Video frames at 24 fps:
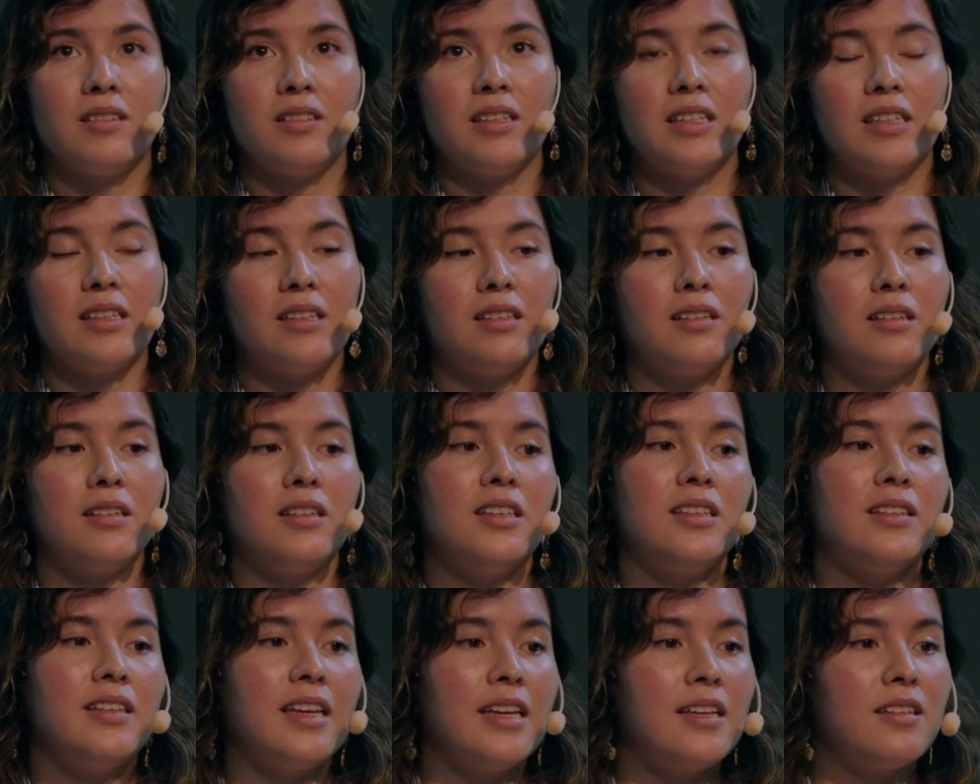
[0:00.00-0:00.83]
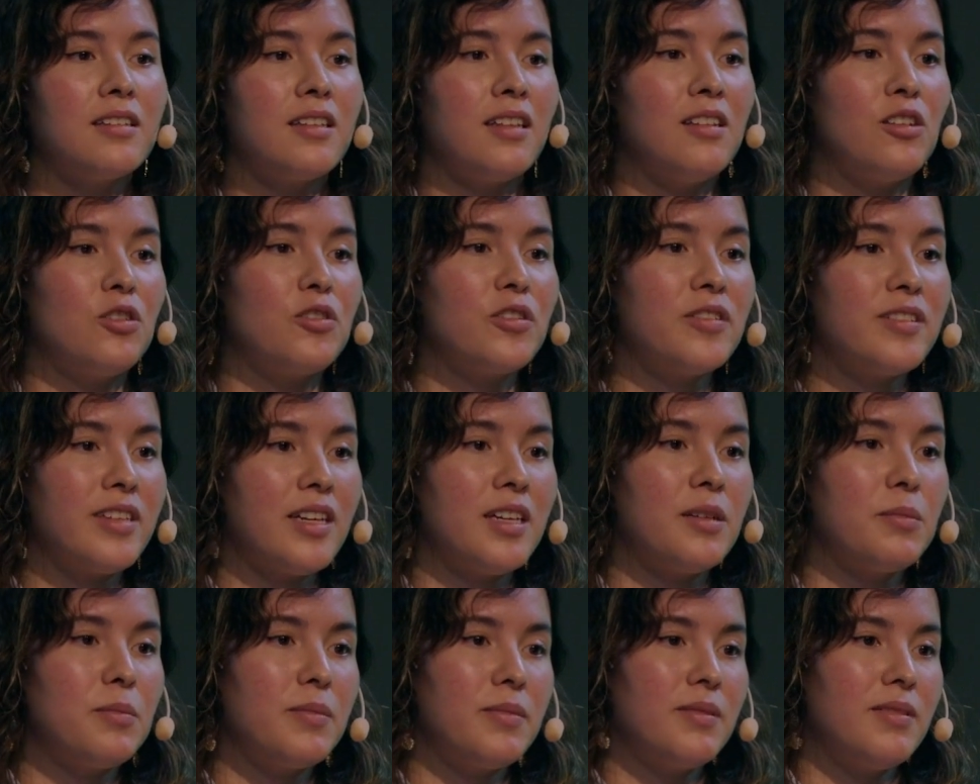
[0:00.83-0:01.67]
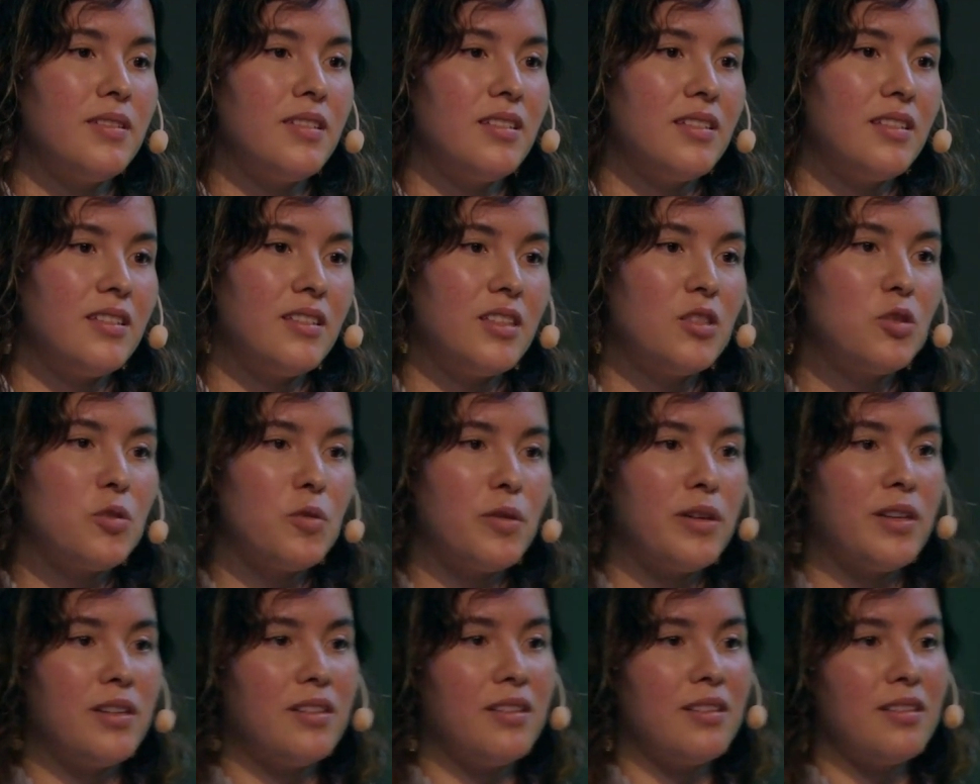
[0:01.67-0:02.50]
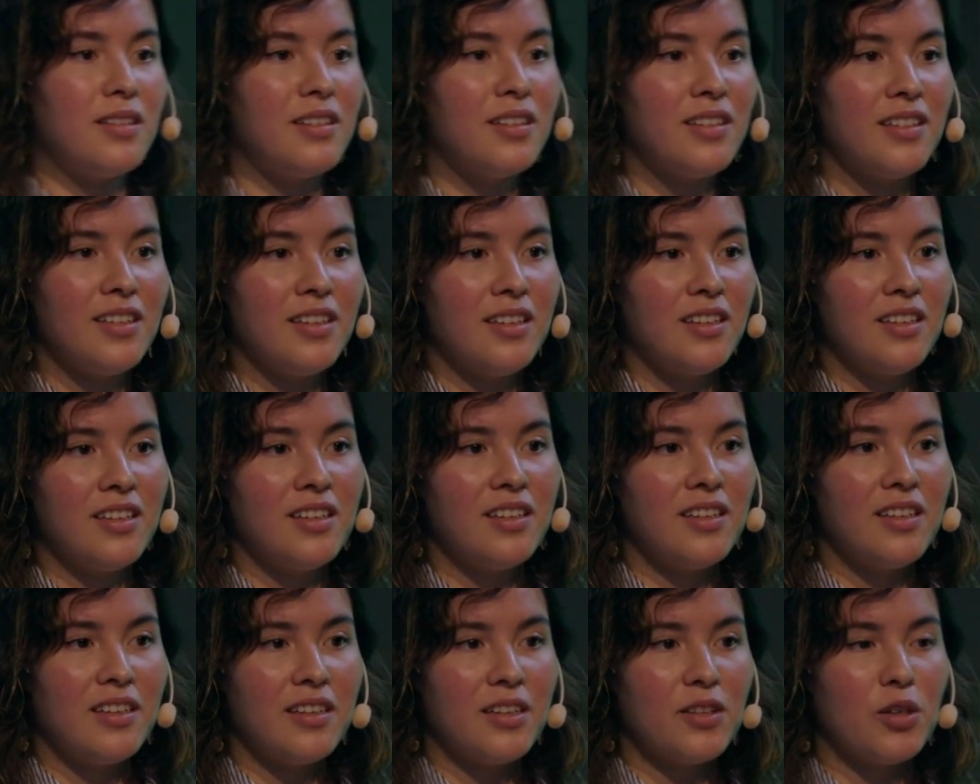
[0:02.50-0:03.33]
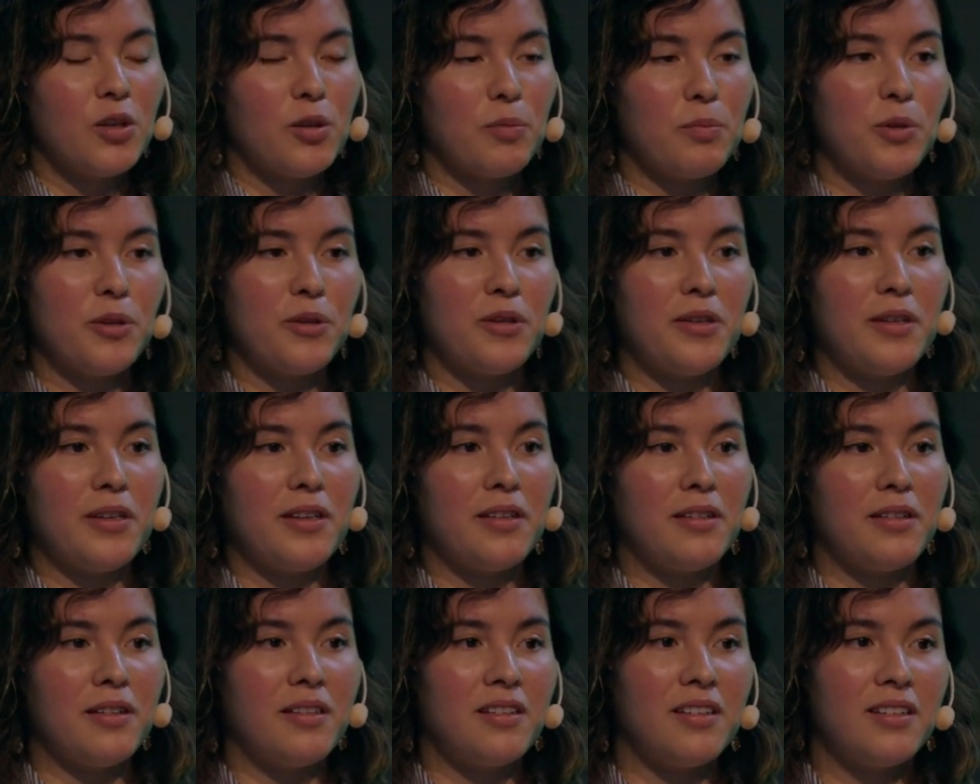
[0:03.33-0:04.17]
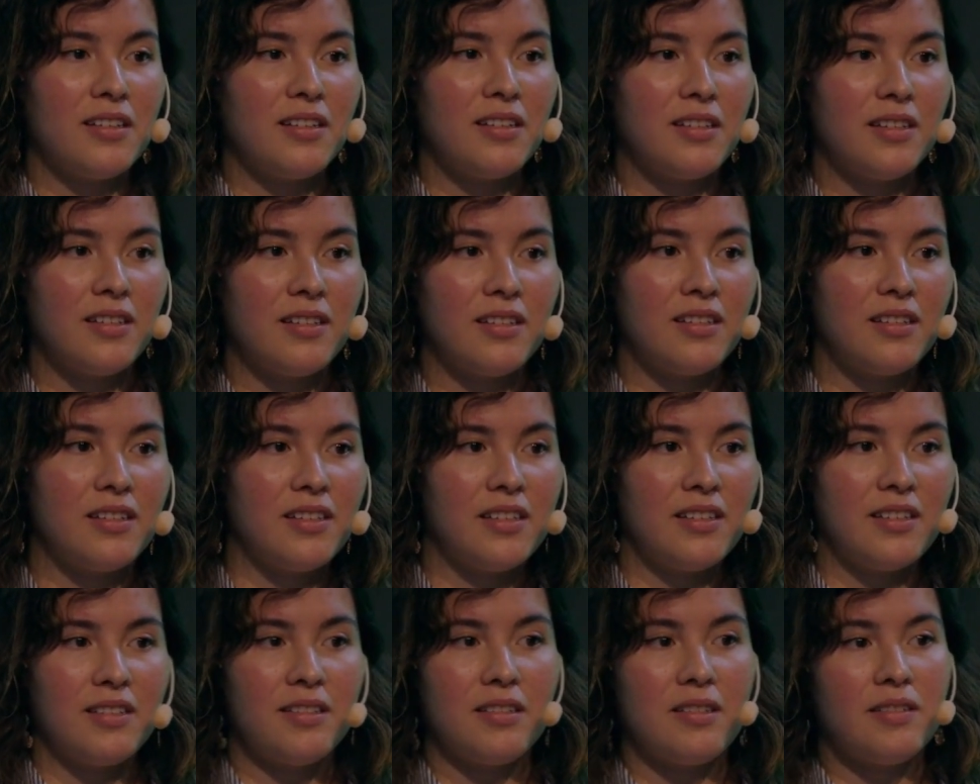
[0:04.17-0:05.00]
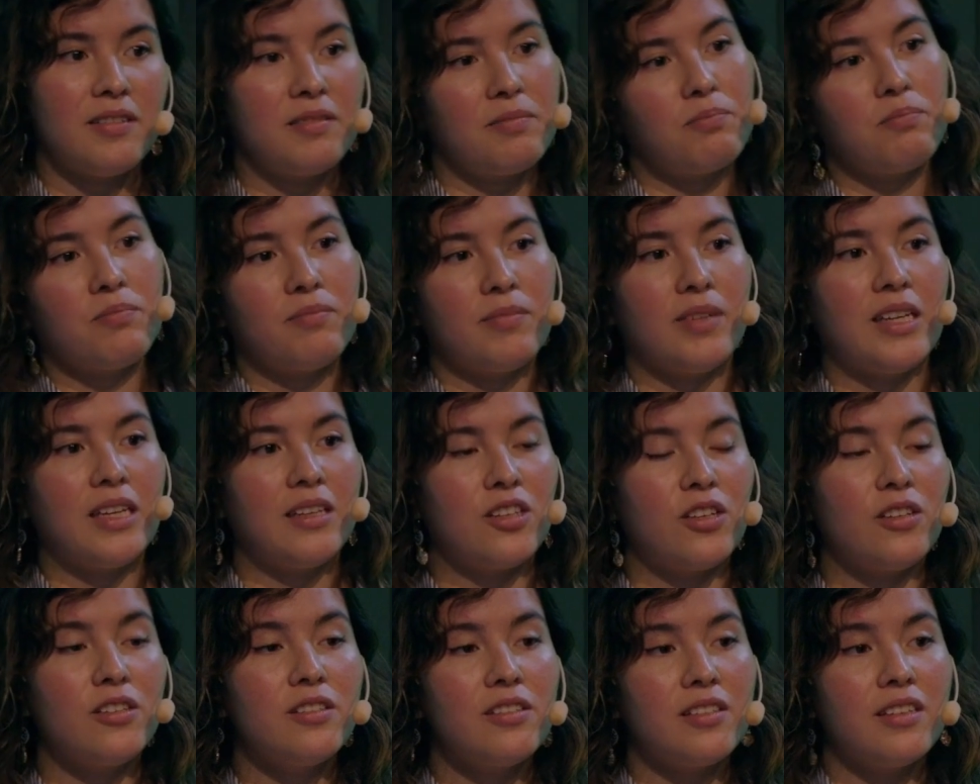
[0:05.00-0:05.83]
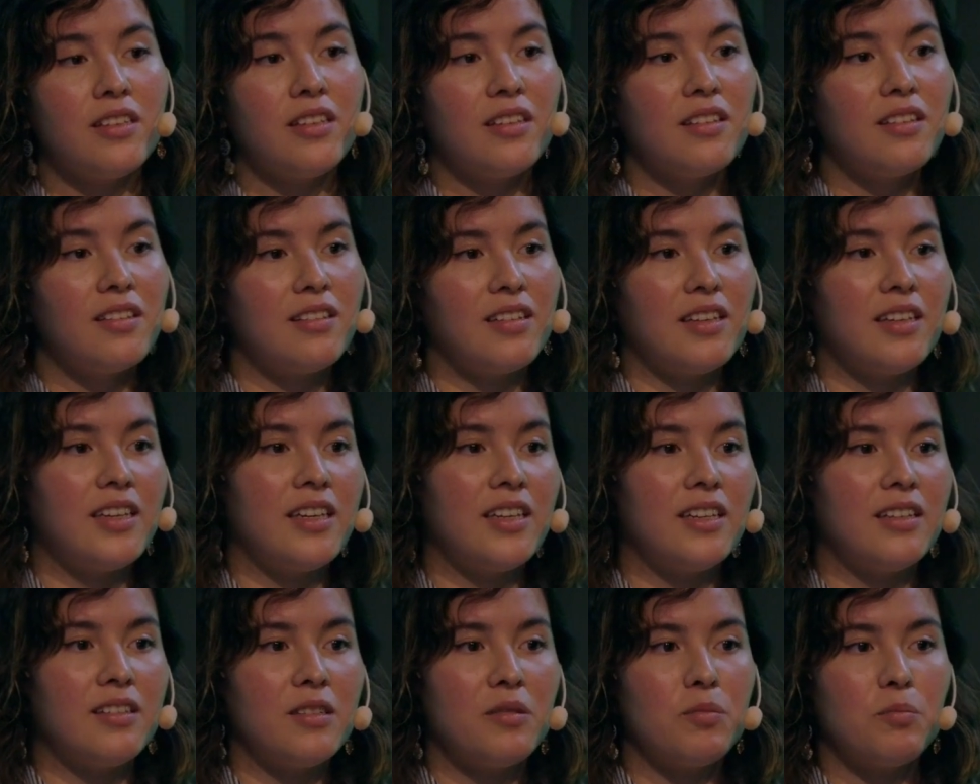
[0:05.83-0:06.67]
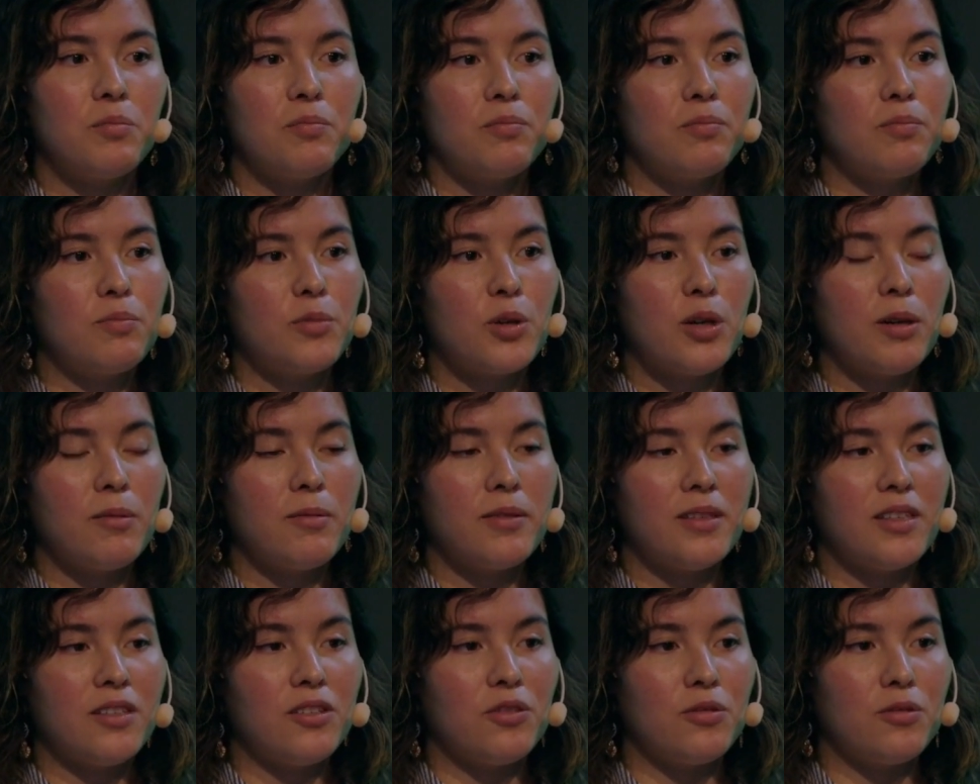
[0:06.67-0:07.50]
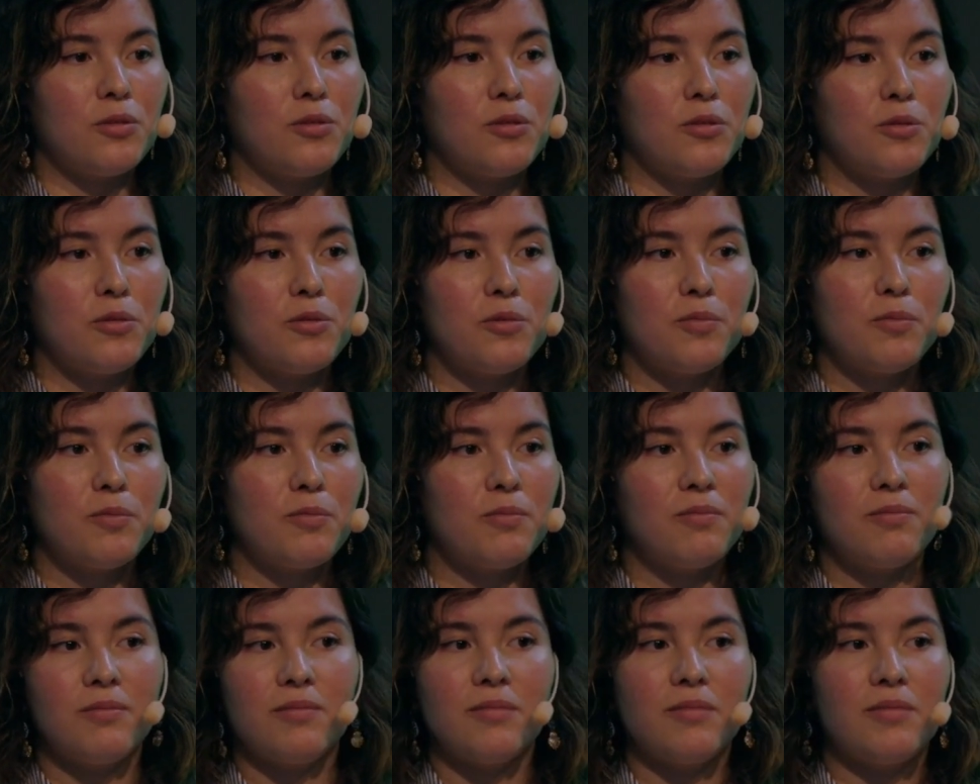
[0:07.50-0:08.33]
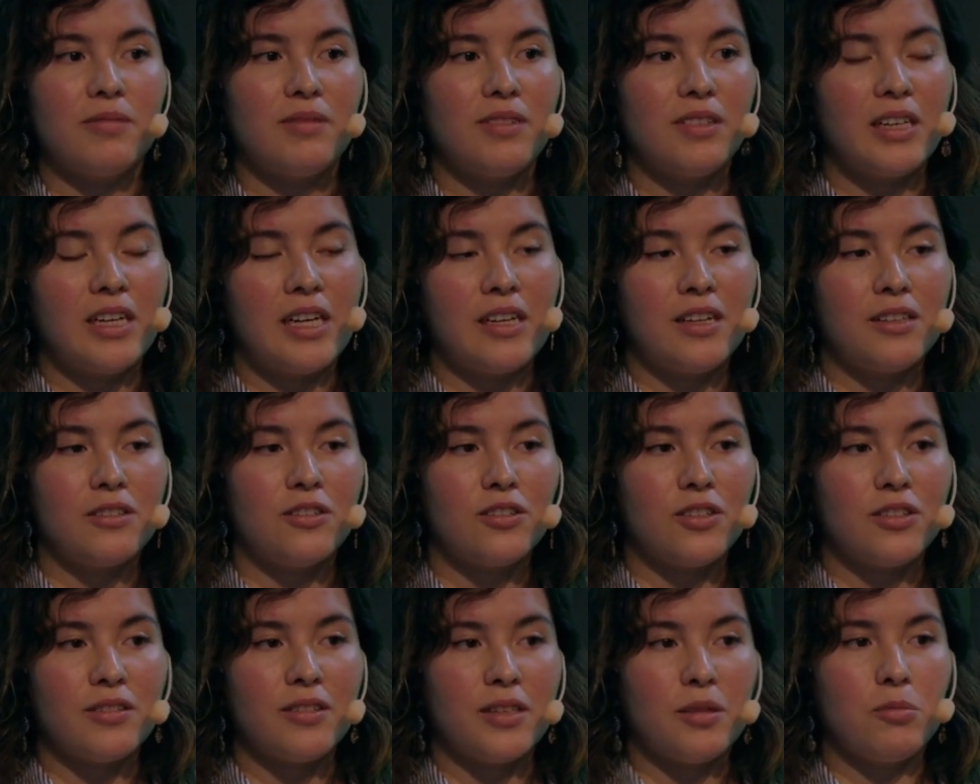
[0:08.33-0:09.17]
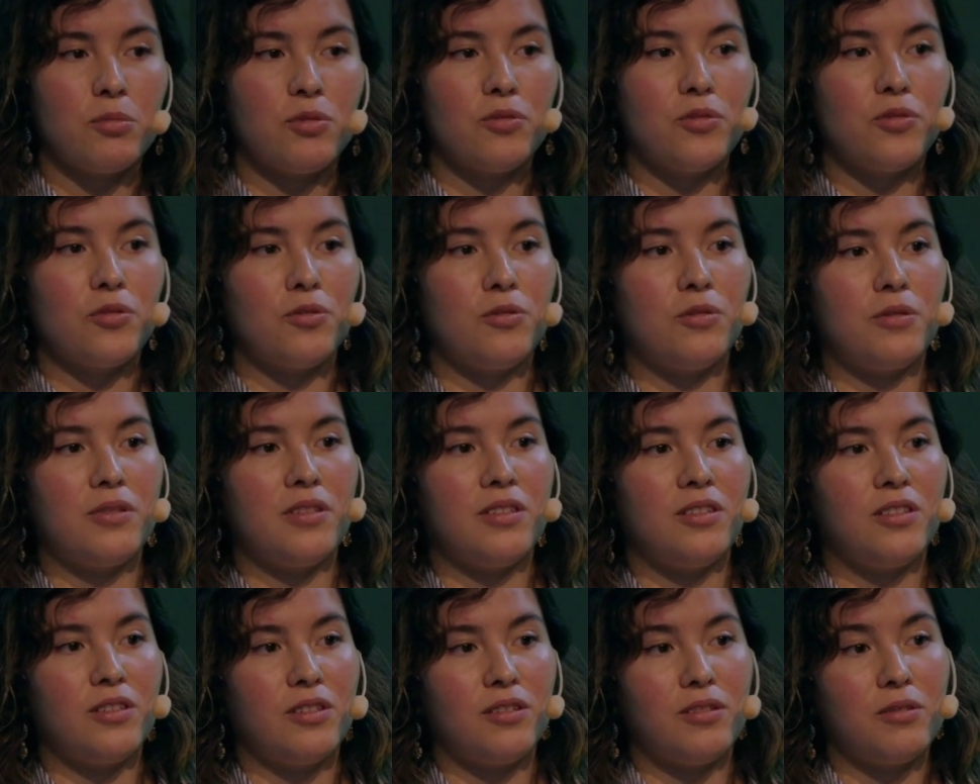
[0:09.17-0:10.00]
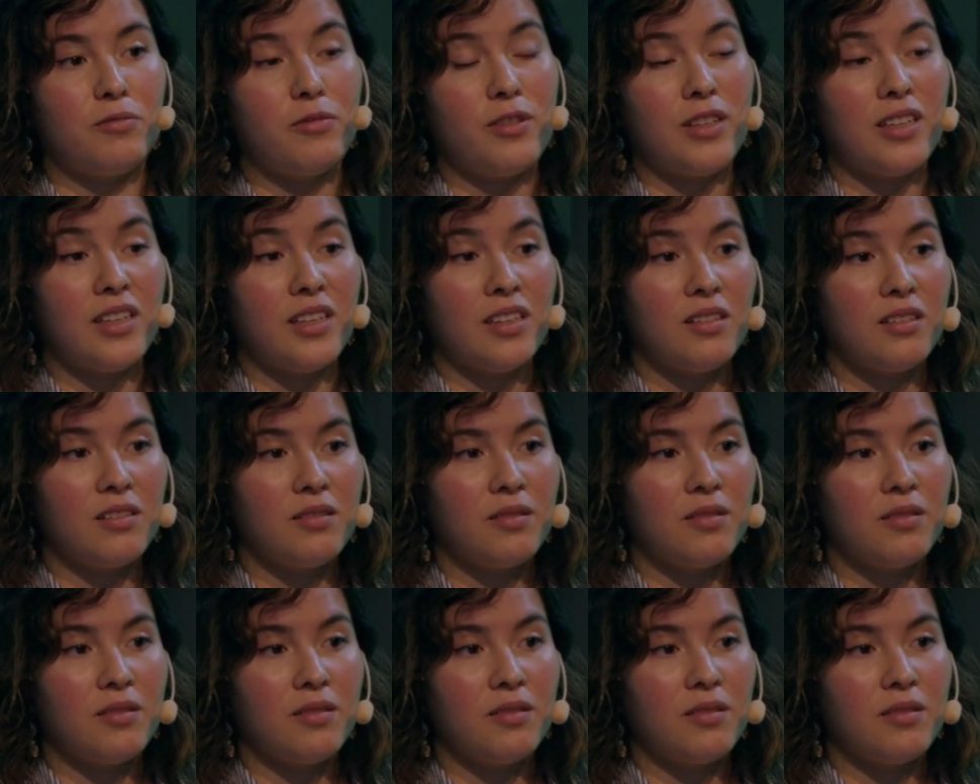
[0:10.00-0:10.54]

it takes a long time. It's quite computing exhausting, and probably you are not able to do it on the fly.